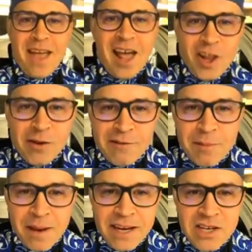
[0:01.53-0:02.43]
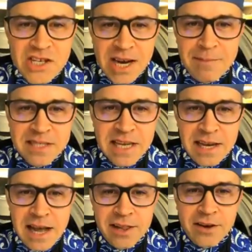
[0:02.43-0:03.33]
Hello everybody, James
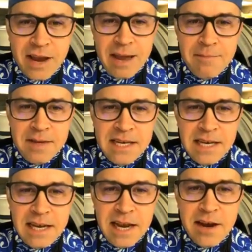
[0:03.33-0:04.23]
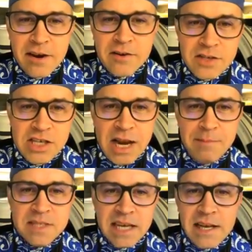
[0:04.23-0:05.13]
Kneller, MD here,
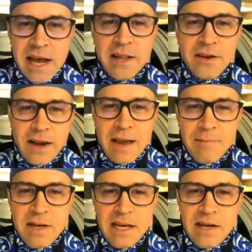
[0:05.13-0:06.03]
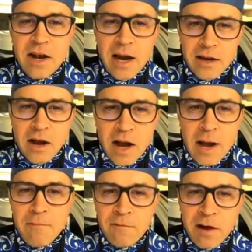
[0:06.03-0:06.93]

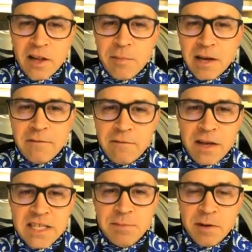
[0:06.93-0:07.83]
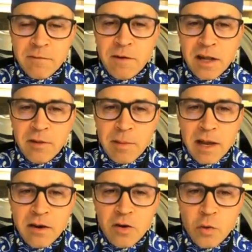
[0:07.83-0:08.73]
JamesKnellerMD.com. Follow me on Facebook, follow me
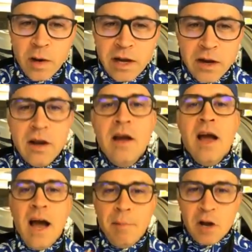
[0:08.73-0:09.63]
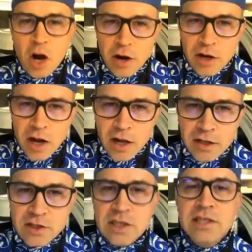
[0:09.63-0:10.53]
on Twitter. I'm a
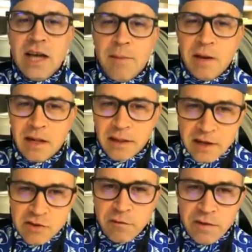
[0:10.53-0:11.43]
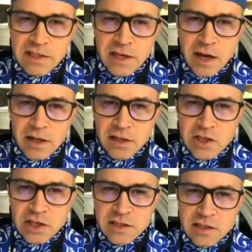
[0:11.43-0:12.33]
cardiologist, I'm an
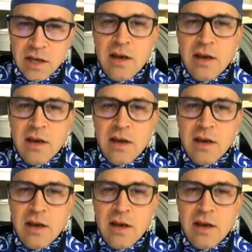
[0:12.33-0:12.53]
electrophysiologist,